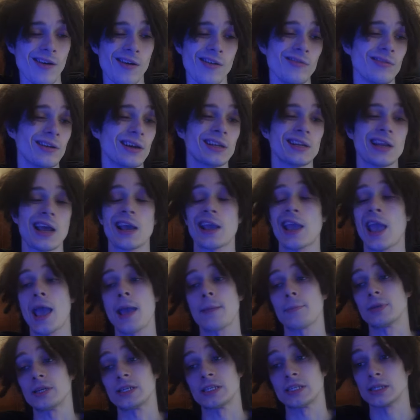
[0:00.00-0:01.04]
I don't get that
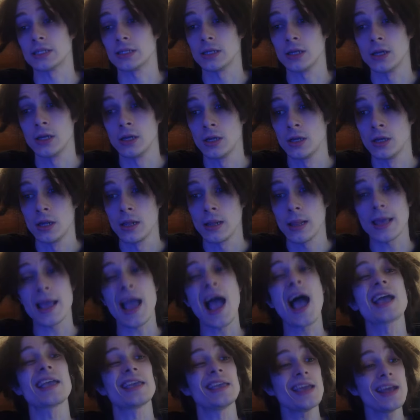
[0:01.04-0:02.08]
camping shit. Like
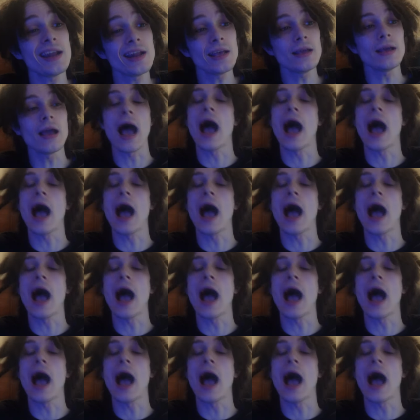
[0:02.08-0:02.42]
I get it,